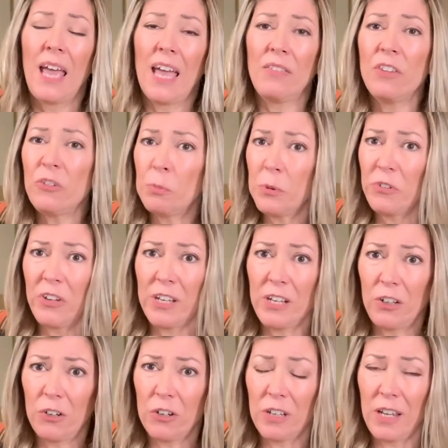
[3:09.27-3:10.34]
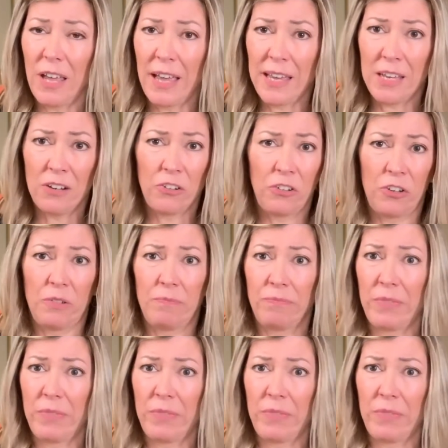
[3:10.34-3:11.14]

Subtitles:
And this particular client,